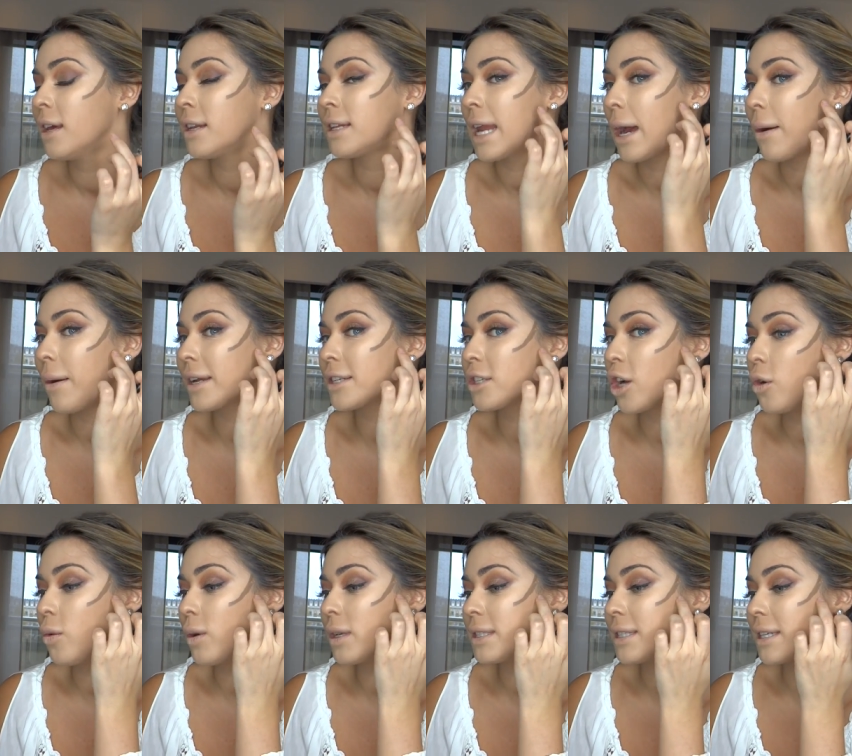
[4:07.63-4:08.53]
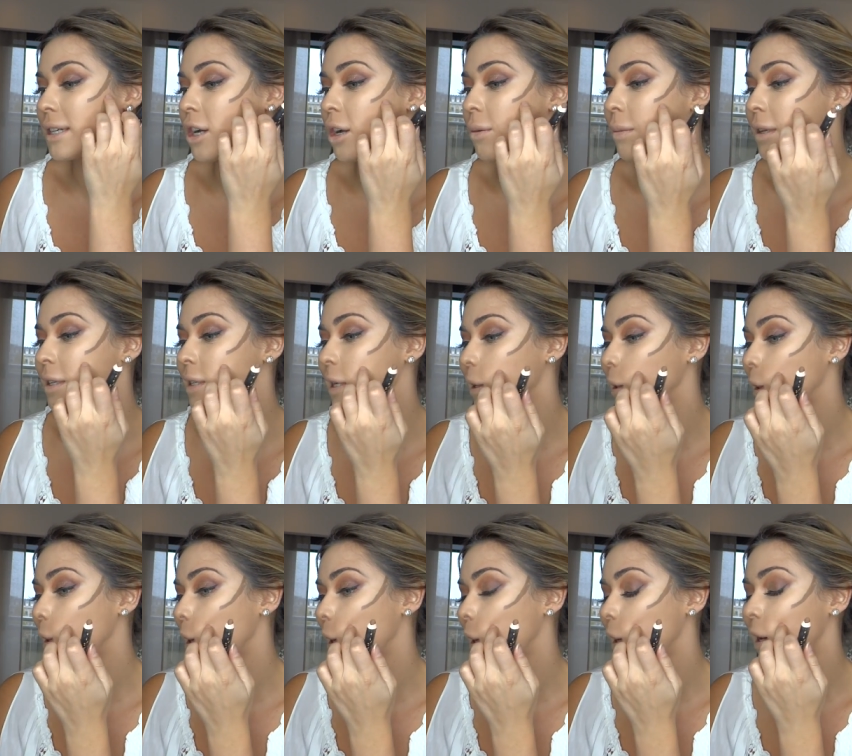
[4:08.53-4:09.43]
Now I don't want it coming
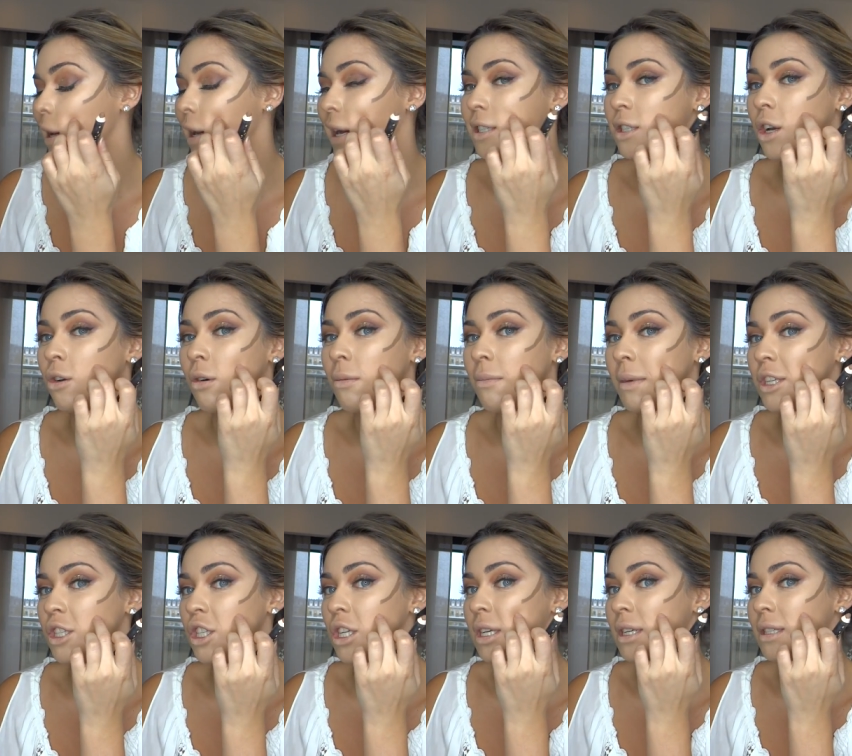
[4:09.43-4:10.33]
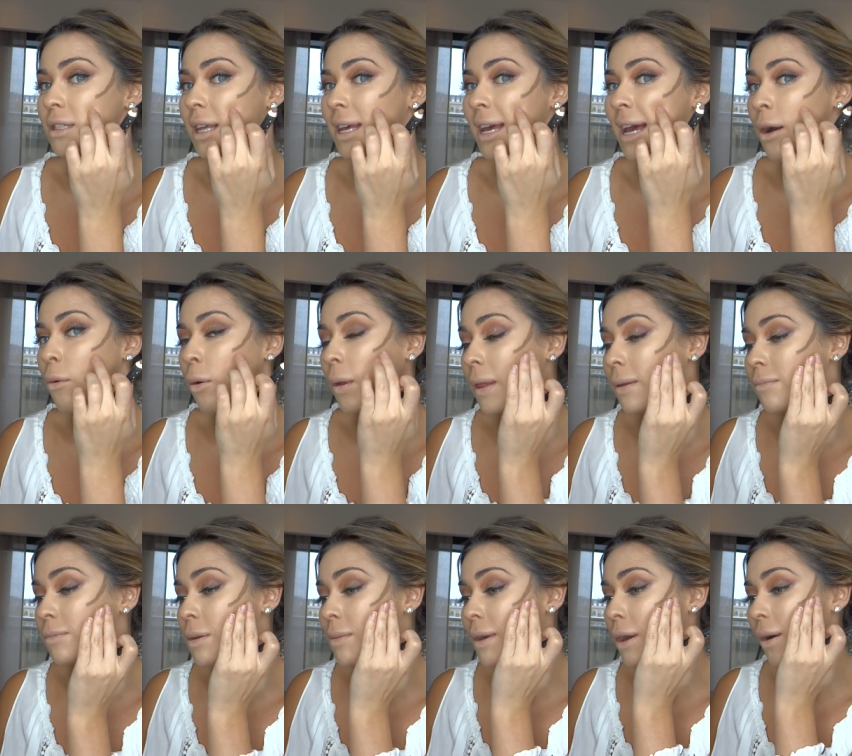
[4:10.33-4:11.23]
down here. I don't want my cheeks here. I want
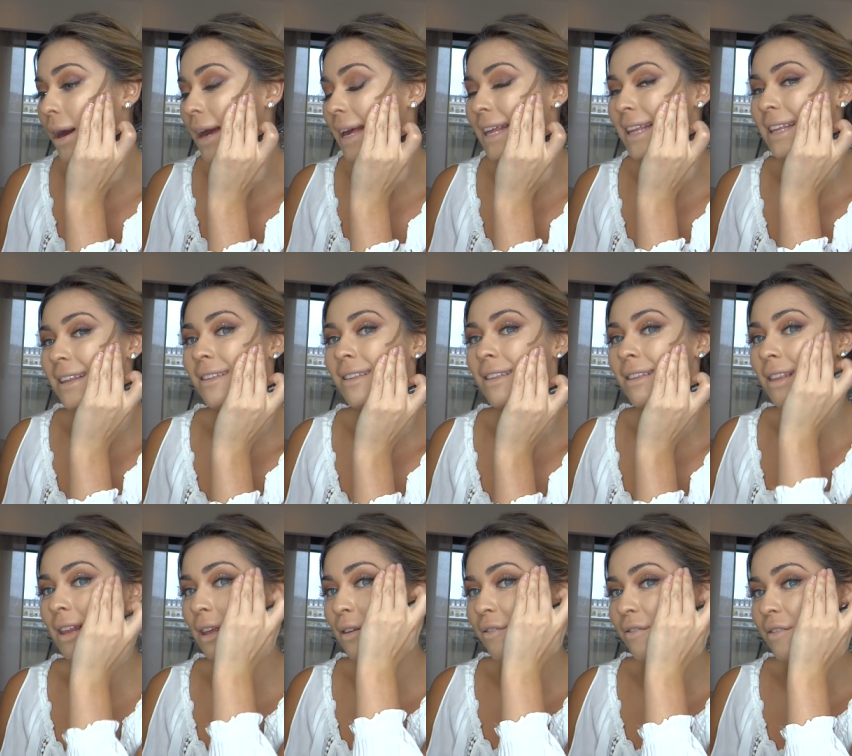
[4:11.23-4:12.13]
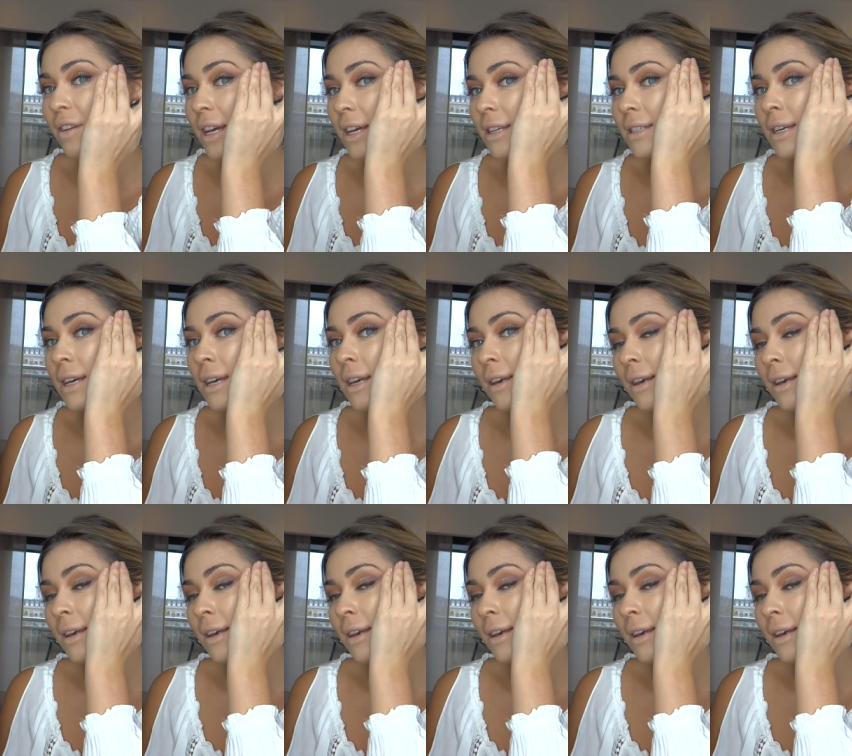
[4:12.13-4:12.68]
them to be quite lifted,